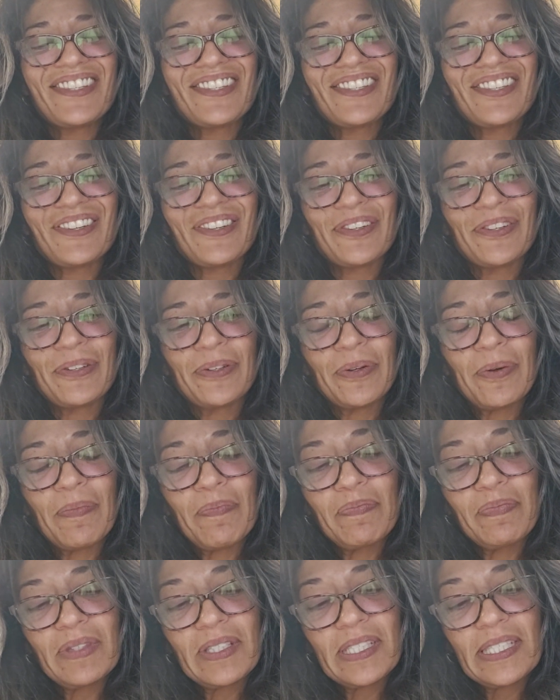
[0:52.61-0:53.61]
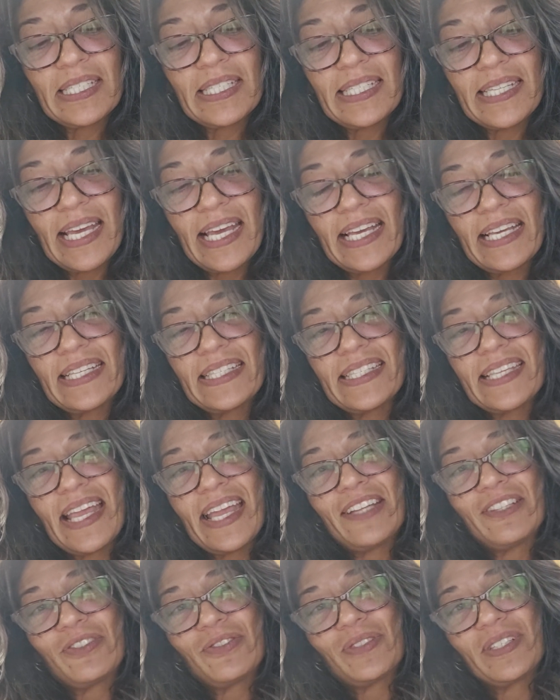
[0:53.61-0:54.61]
So today's
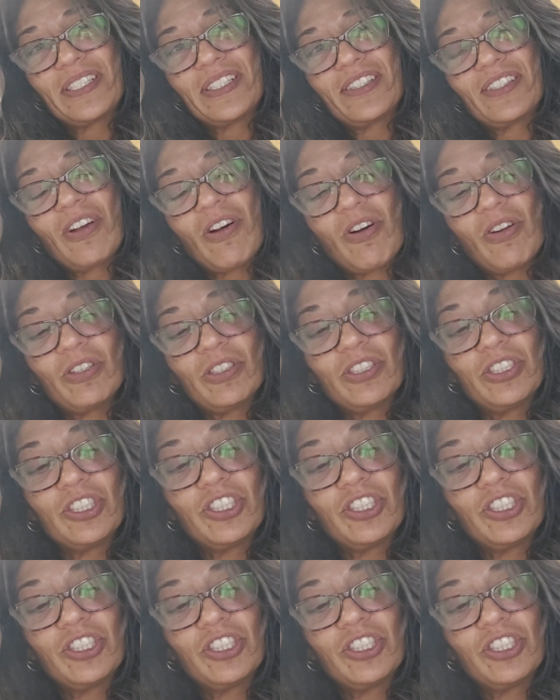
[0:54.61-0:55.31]
entry is called